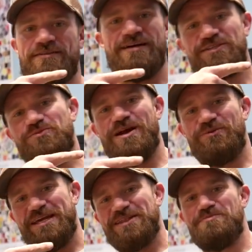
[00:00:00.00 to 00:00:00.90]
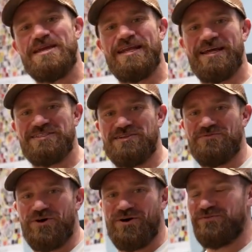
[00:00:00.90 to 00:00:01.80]
That's why we get the meatheads
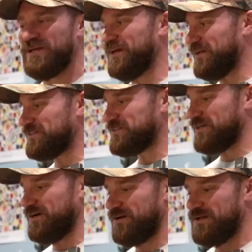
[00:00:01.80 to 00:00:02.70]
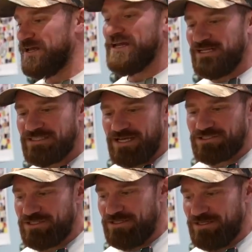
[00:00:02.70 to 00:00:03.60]
involved, and it's uh, it's
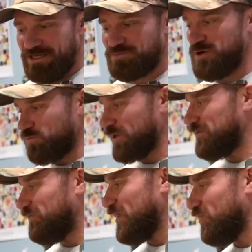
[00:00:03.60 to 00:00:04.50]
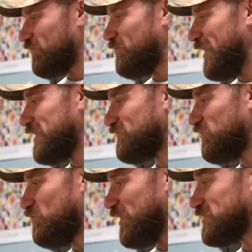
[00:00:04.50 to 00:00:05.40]
actually it's been really fun over the past
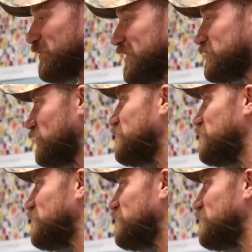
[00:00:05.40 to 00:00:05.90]
few months because there's